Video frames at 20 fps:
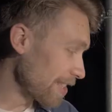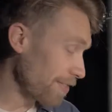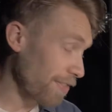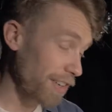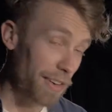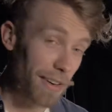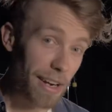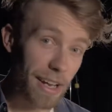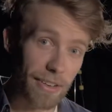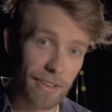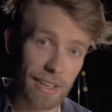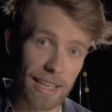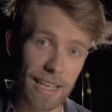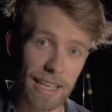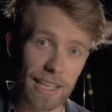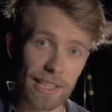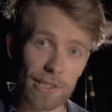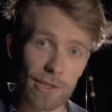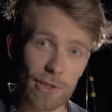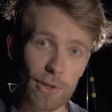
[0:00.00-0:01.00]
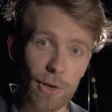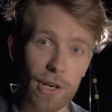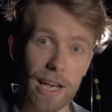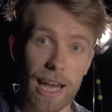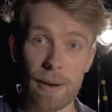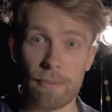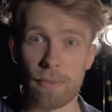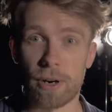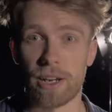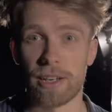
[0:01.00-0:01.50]
to figure out is your
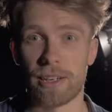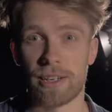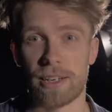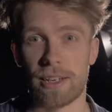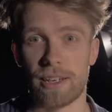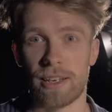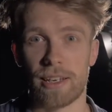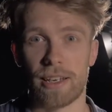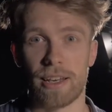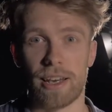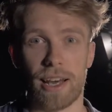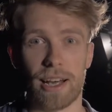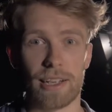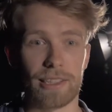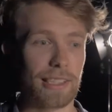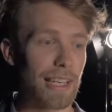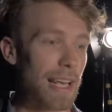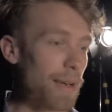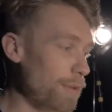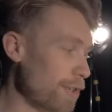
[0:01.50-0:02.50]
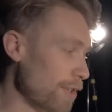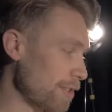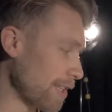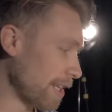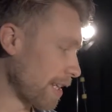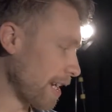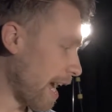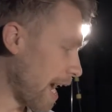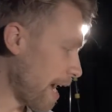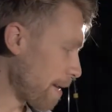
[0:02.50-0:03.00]
camera. Today we're
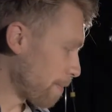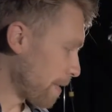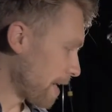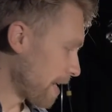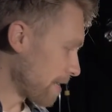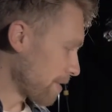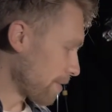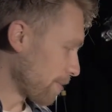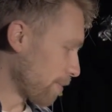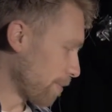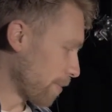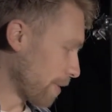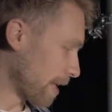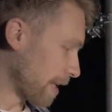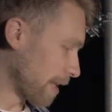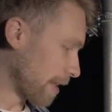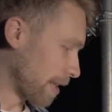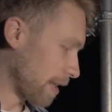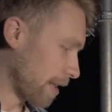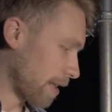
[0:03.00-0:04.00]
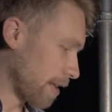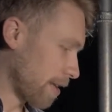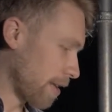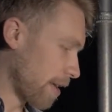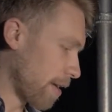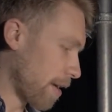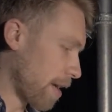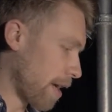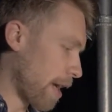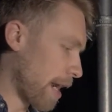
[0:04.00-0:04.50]
using an iPad with
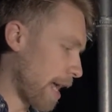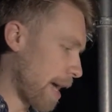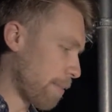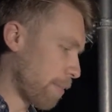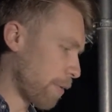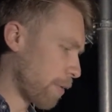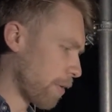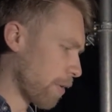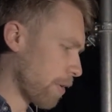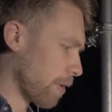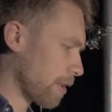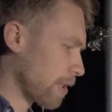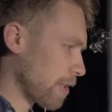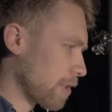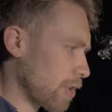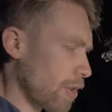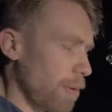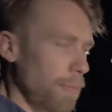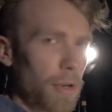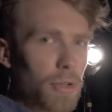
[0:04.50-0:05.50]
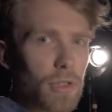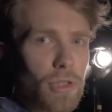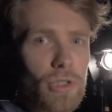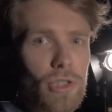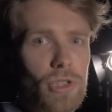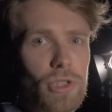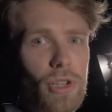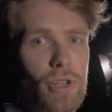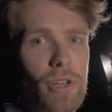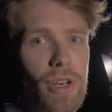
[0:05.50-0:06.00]
an app called Stop Motion
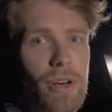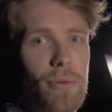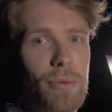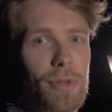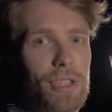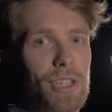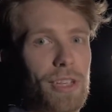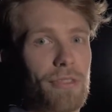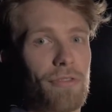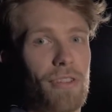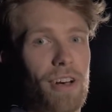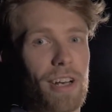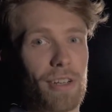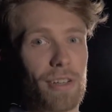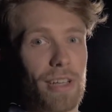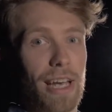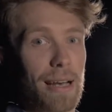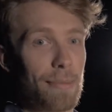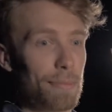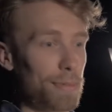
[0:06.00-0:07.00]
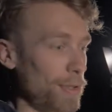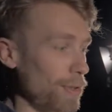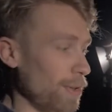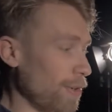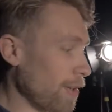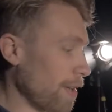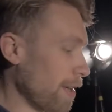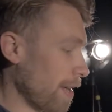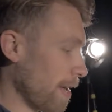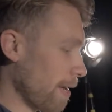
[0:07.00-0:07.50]
Studio, which you can find on the App
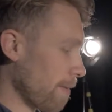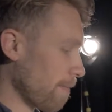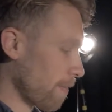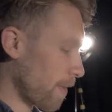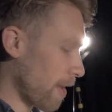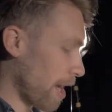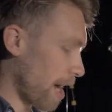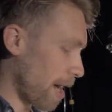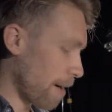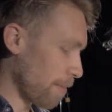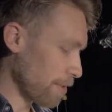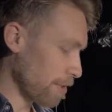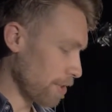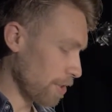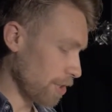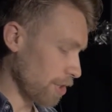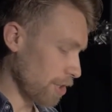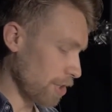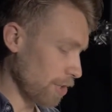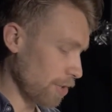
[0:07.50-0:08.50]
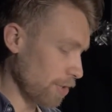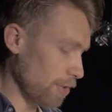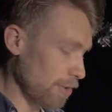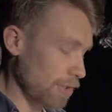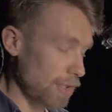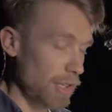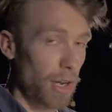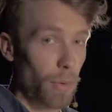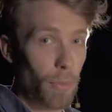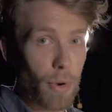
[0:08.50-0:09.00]
Store. But you could
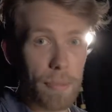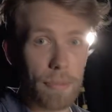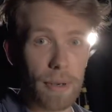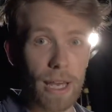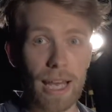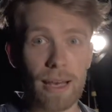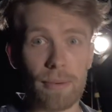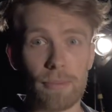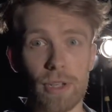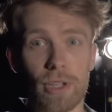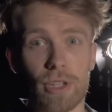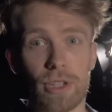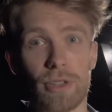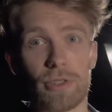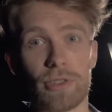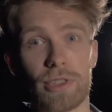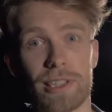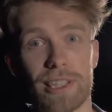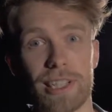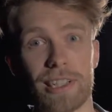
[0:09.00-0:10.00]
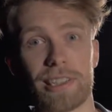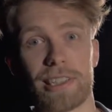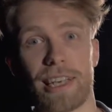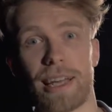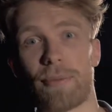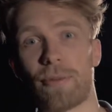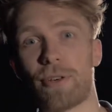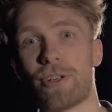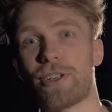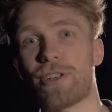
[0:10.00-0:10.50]
use a webcam, you could use a stills
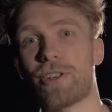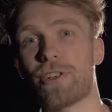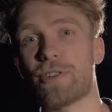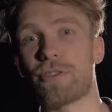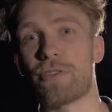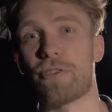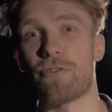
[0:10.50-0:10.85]
camera, you could use a